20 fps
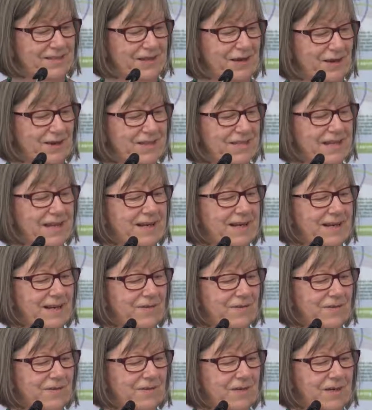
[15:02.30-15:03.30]
known as head
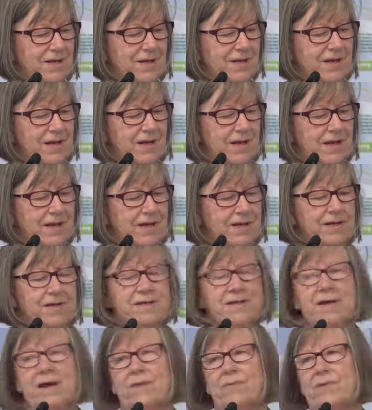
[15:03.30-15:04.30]
level.
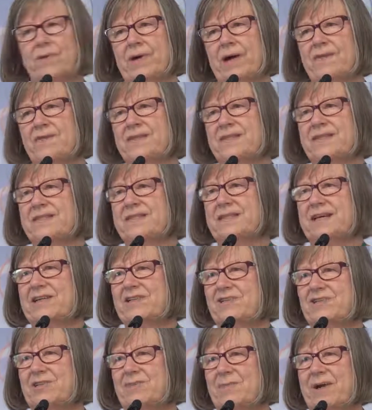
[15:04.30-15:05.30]
We were having a
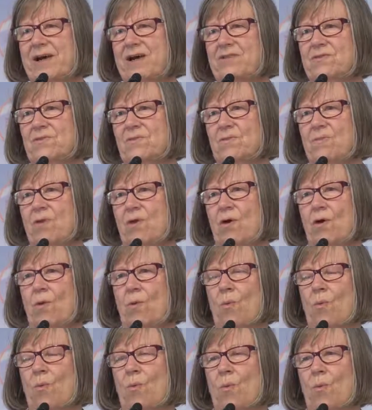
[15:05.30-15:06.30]
discussion about
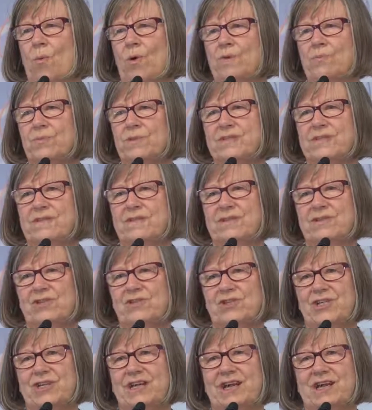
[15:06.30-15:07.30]
what was it that
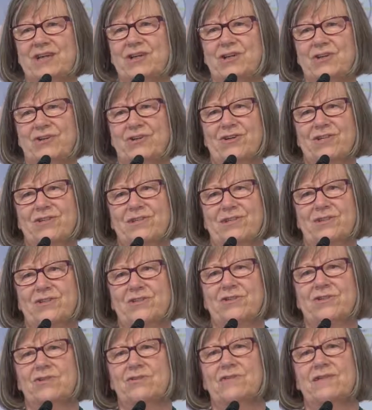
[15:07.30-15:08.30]
she had learnt in her
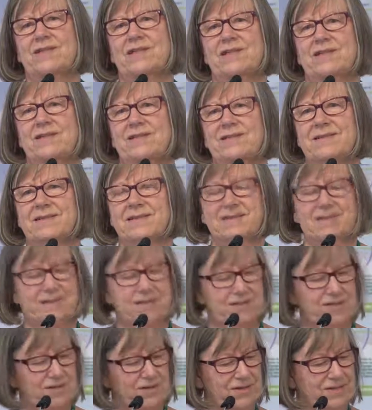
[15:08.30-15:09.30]
2 years at
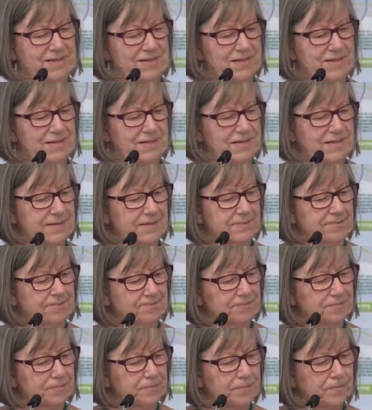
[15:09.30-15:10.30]
St Ursula's.
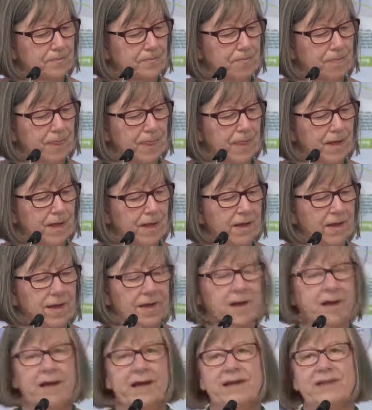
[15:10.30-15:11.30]

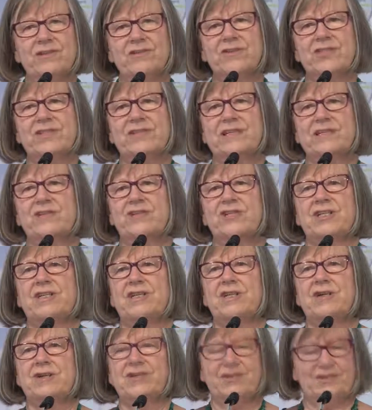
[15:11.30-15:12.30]
And she said she'd
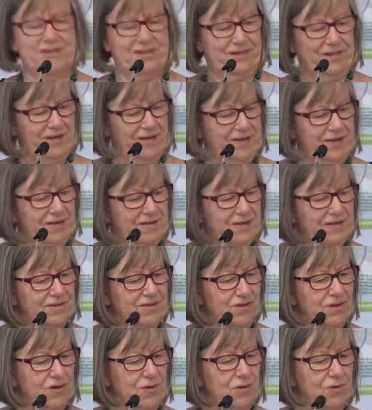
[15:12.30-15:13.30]
learnt that
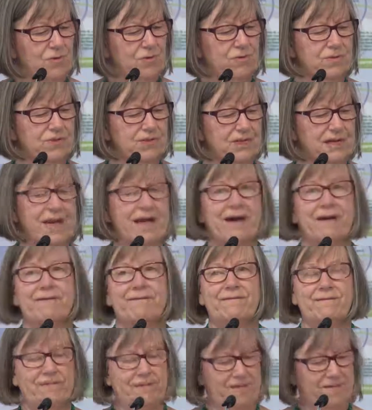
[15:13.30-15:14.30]
the call to
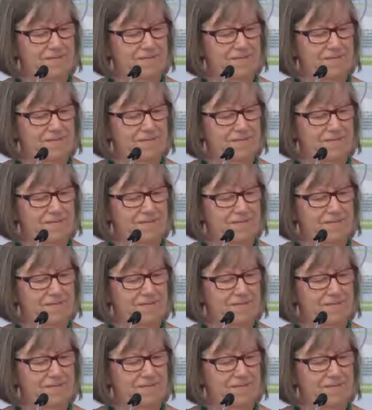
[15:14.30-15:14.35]
love